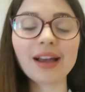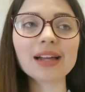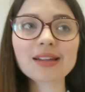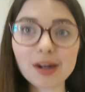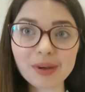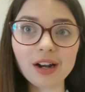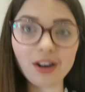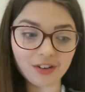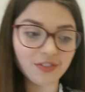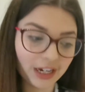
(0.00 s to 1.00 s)
It's going to be a
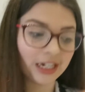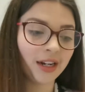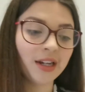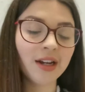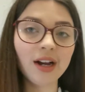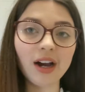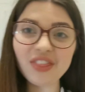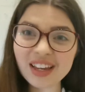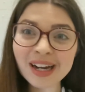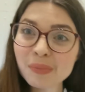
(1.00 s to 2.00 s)
lot of fun. I
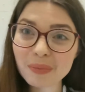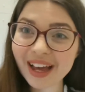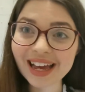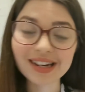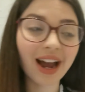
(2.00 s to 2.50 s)
think I'm prepared. I